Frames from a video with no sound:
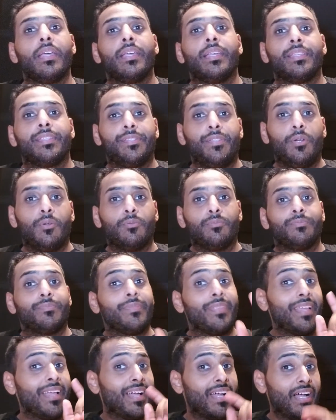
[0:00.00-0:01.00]
So,
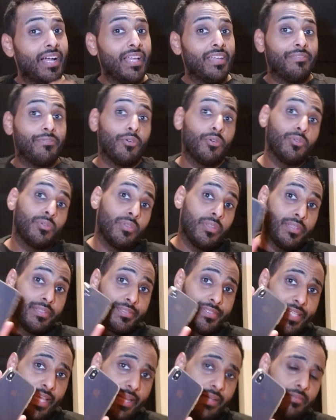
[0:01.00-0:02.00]
iPhone
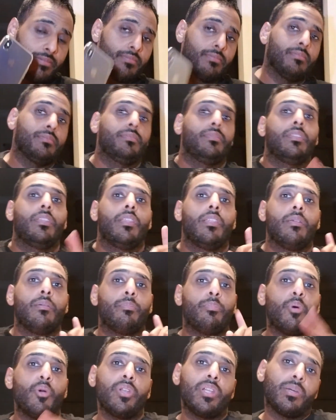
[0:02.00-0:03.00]
10.
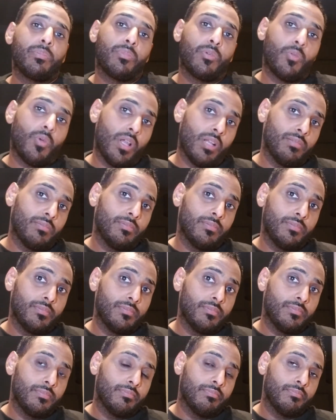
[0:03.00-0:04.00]
Point number
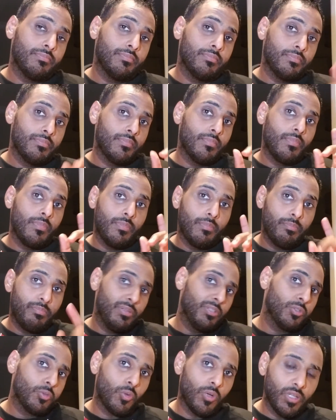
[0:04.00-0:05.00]
one,
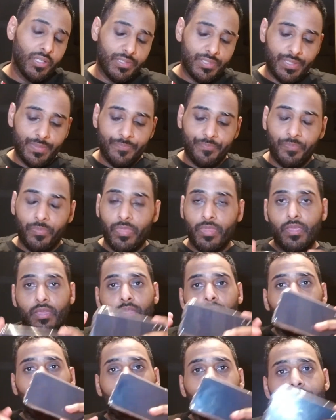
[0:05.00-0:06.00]
build quality.
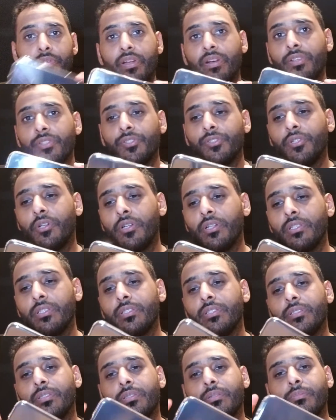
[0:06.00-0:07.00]
Very solid
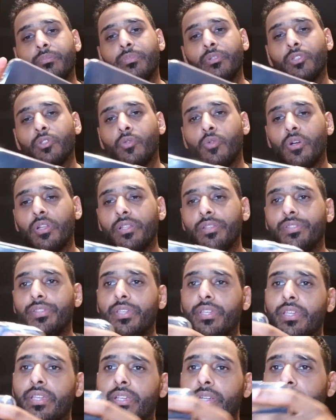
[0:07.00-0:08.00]
build quality
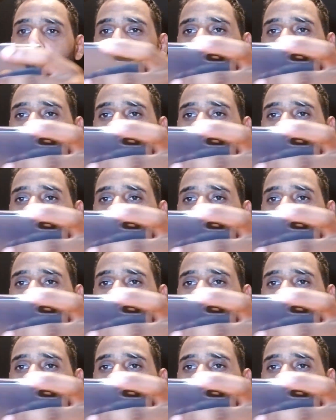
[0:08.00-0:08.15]
here.